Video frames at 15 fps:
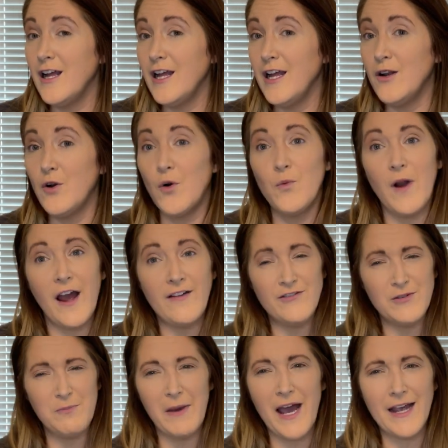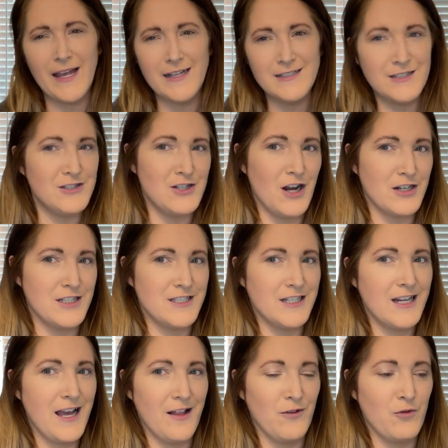it arrived back into Stockton,
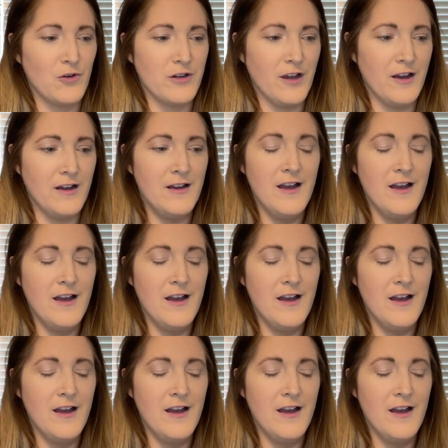California.